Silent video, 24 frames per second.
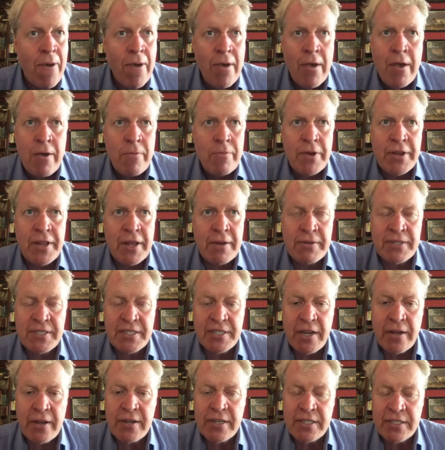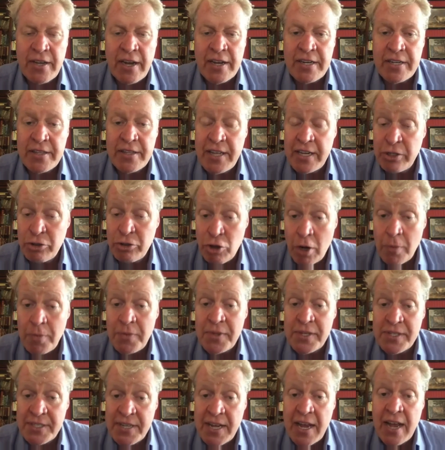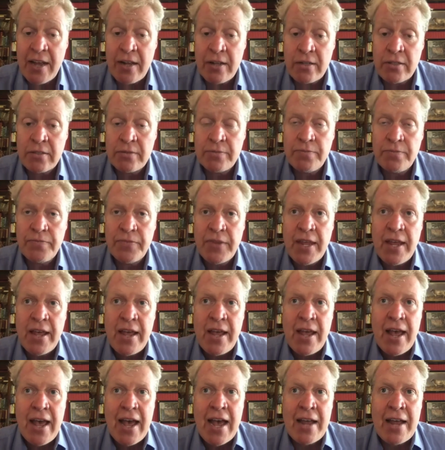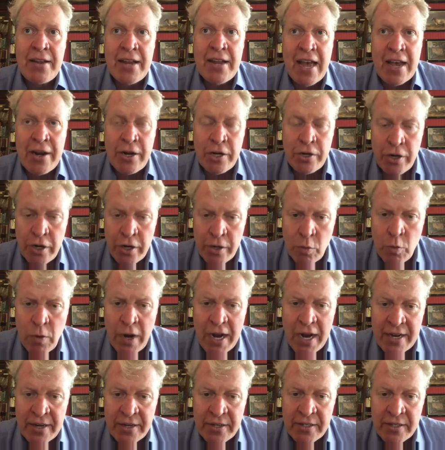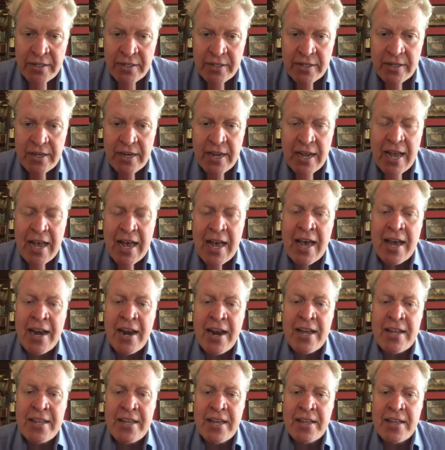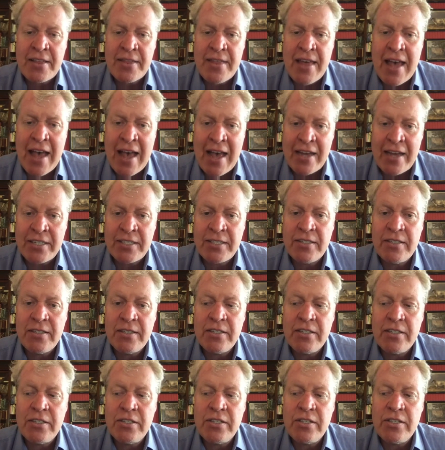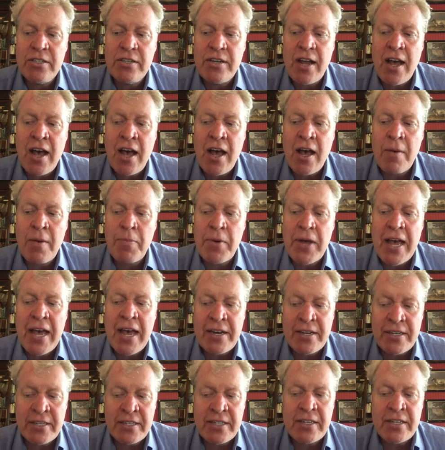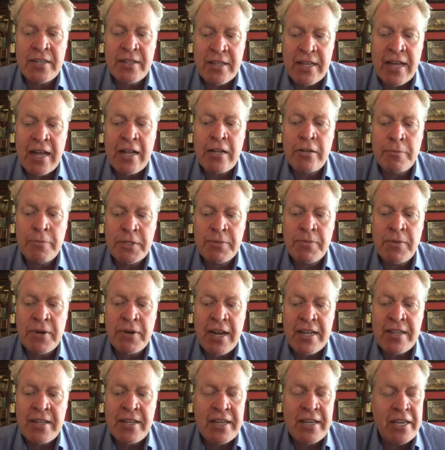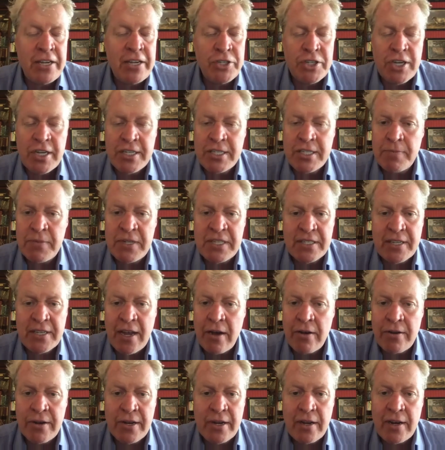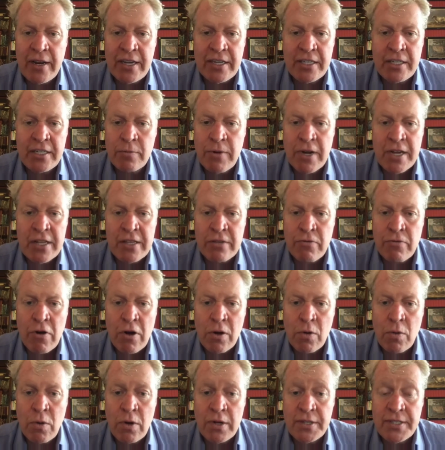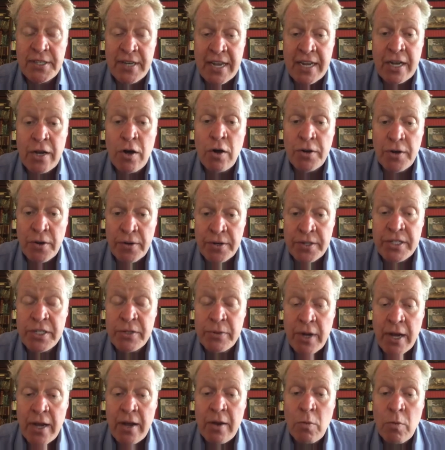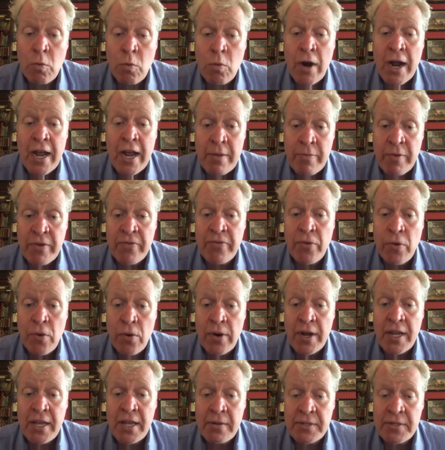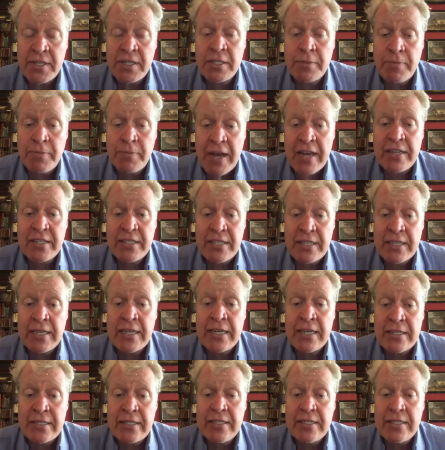But they were so excited, they dropped the sail, and they had a good wind. And I think that upended the helmsman. I think he just miscalculated where the rock was, and they got onto it way before he was expecting it.